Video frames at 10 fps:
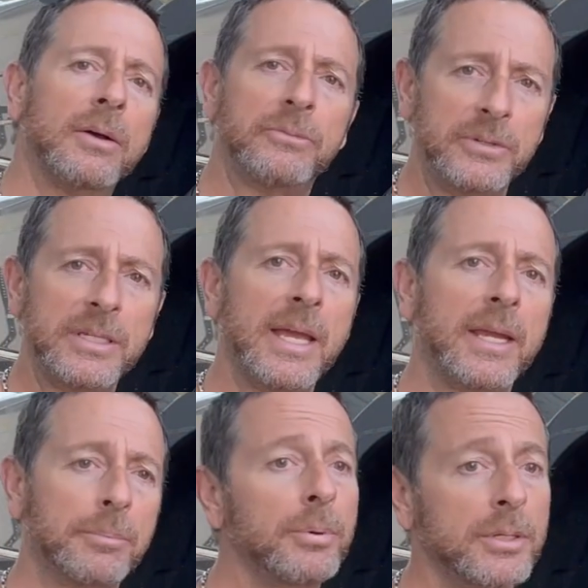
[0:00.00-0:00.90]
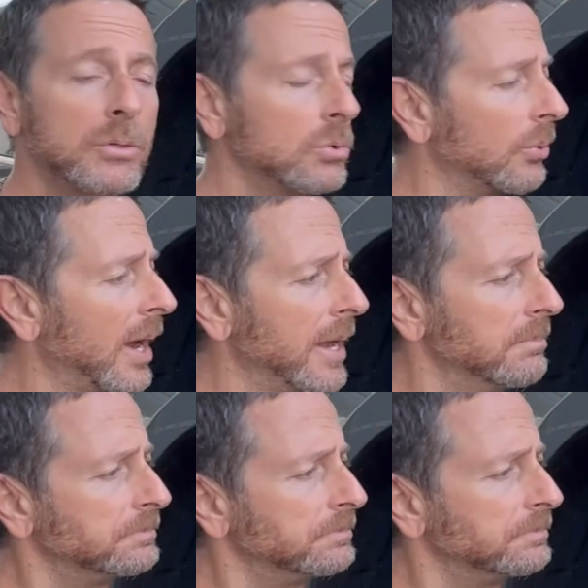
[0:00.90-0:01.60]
V8, pretty cool ride.